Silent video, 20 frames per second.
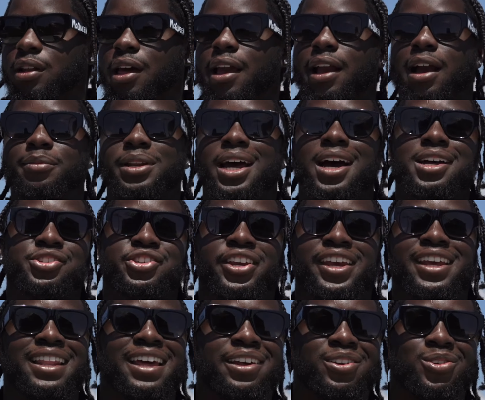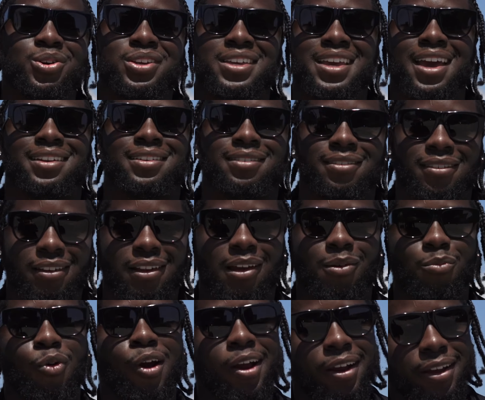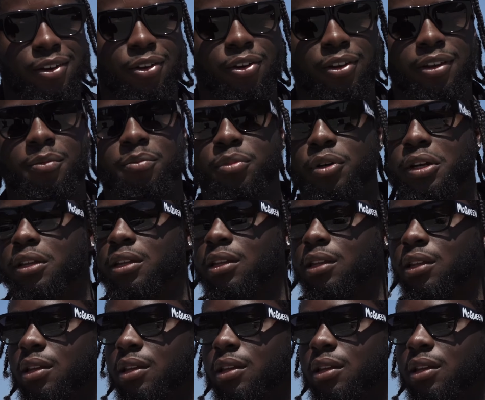Like I'm not Jay Leno yet. I'm working on it, but